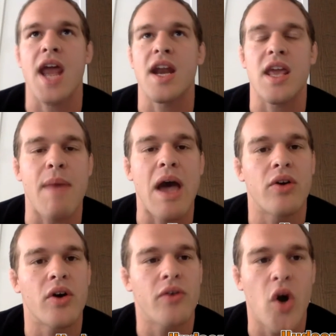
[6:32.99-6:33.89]
and any
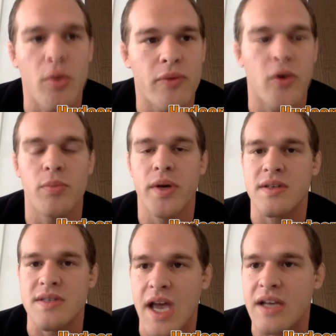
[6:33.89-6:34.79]
amount of
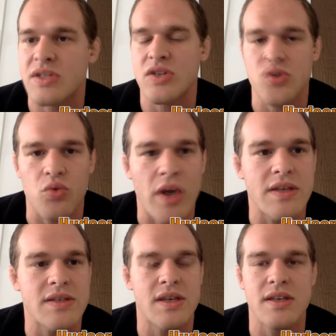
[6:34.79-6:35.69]
homophobic, sexist,
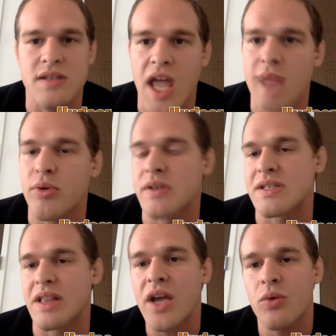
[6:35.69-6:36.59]
racist,
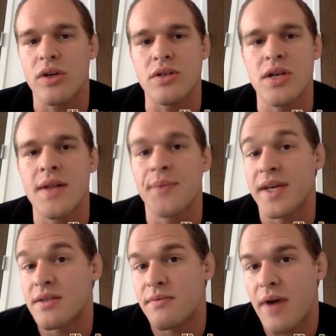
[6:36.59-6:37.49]
ableist language,
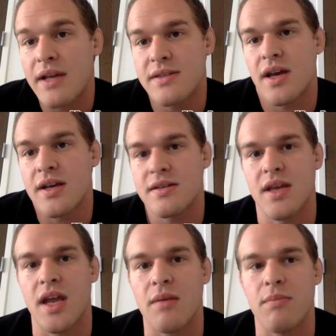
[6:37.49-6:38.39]
it divides
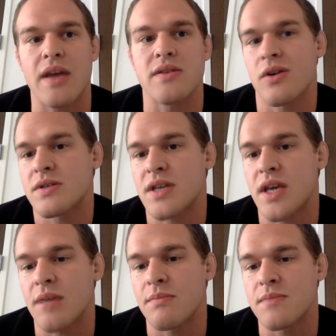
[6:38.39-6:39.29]
us and it makes our
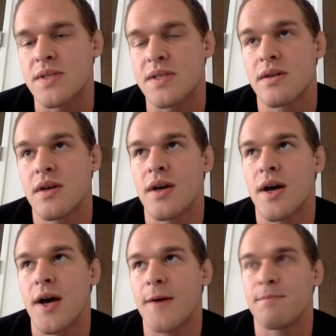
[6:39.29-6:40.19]
teams
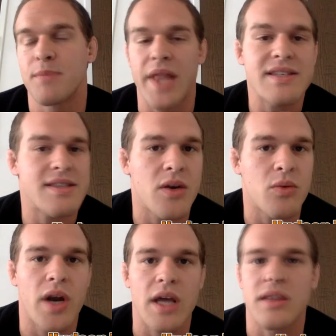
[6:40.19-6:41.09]
less than
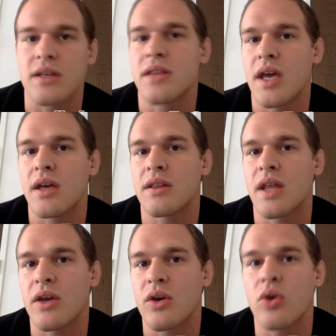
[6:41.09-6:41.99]
what I think
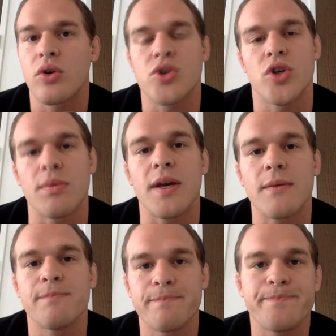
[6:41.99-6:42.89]
they could or should be.